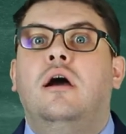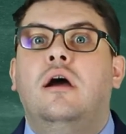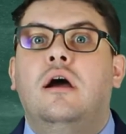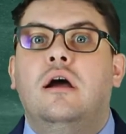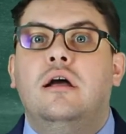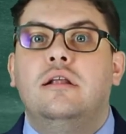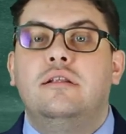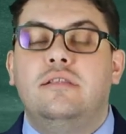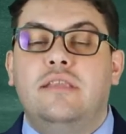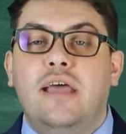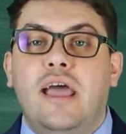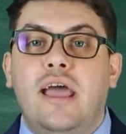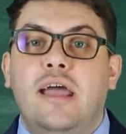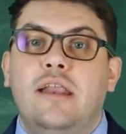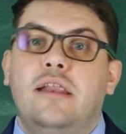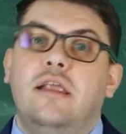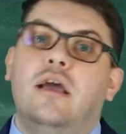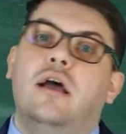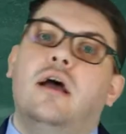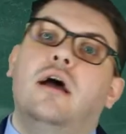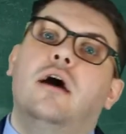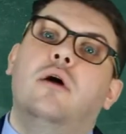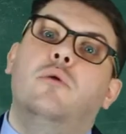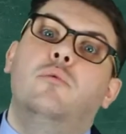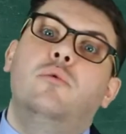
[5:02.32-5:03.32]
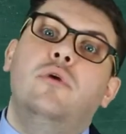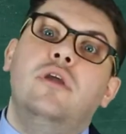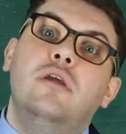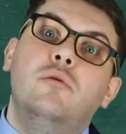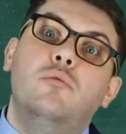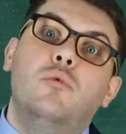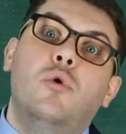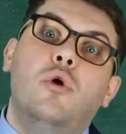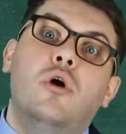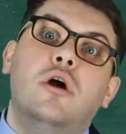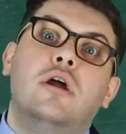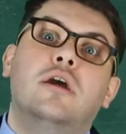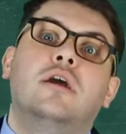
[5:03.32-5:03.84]
then
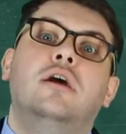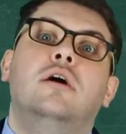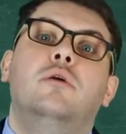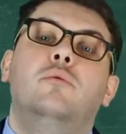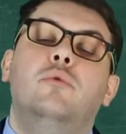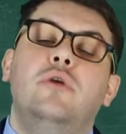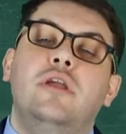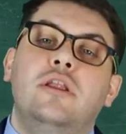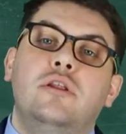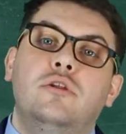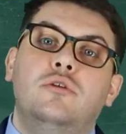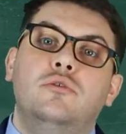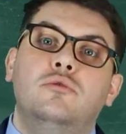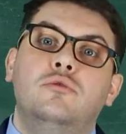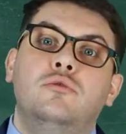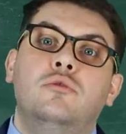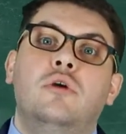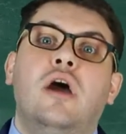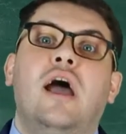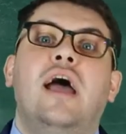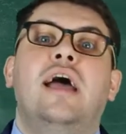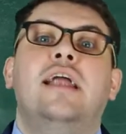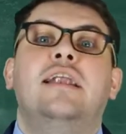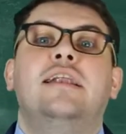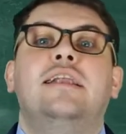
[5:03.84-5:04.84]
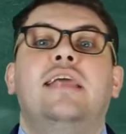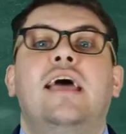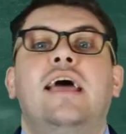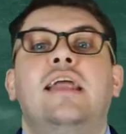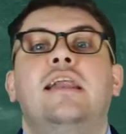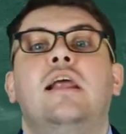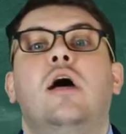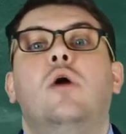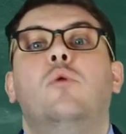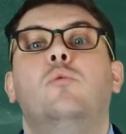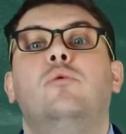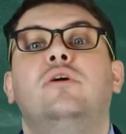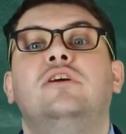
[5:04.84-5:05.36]
rework, redo, and then
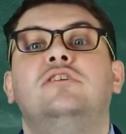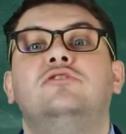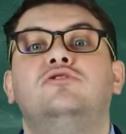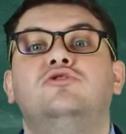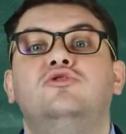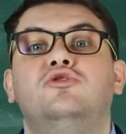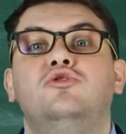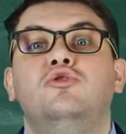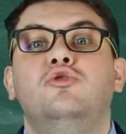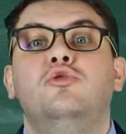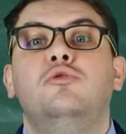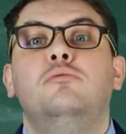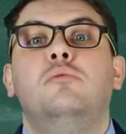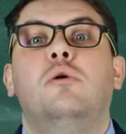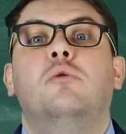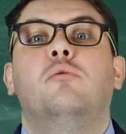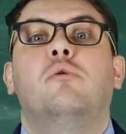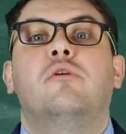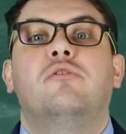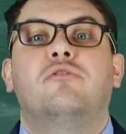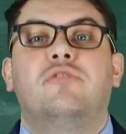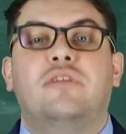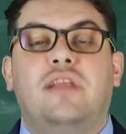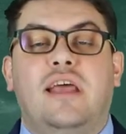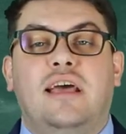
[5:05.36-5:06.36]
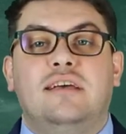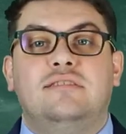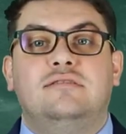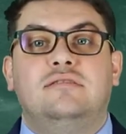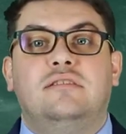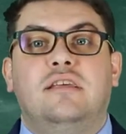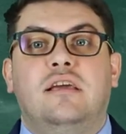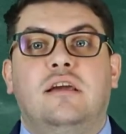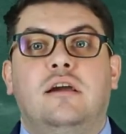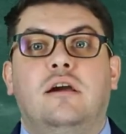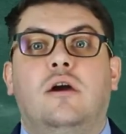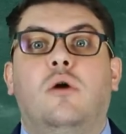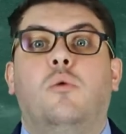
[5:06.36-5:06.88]
resume with
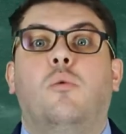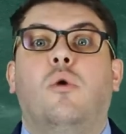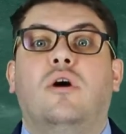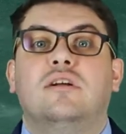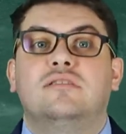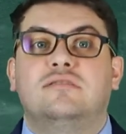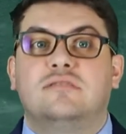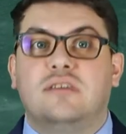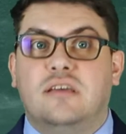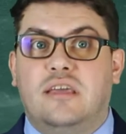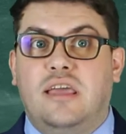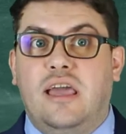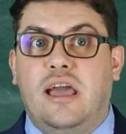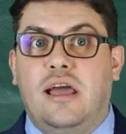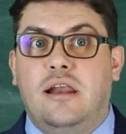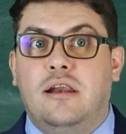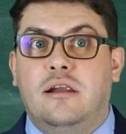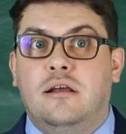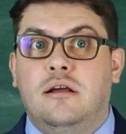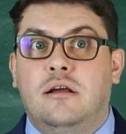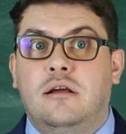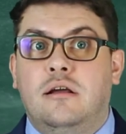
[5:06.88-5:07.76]
testing once again.